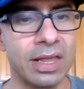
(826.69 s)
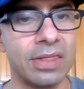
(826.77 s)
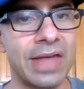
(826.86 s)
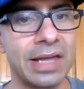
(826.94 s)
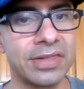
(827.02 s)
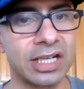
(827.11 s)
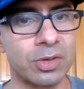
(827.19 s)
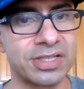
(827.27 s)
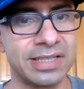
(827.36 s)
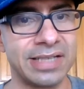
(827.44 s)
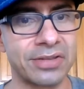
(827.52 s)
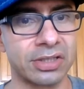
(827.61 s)
then there
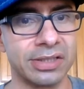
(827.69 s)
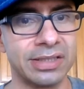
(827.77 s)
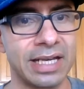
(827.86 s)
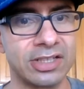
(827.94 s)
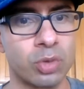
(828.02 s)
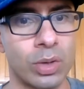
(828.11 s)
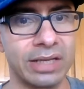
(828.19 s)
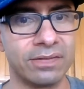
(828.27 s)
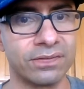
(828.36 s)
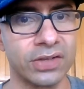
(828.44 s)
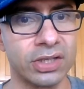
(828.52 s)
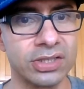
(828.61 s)
was the netherlands at
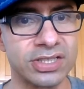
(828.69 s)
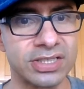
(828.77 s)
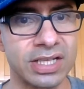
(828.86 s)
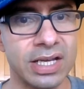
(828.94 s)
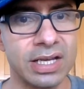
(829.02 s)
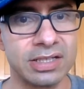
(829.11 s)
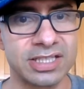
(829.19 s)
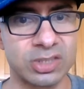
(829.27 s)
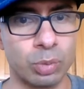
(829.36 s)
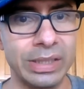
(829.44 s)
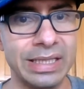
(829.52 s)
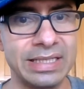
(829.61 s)
21st
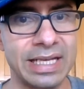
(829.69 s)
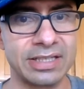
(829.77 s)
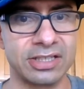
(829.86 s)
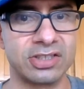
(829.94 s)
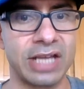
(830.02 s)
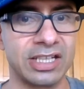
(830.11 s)
sweden at, the,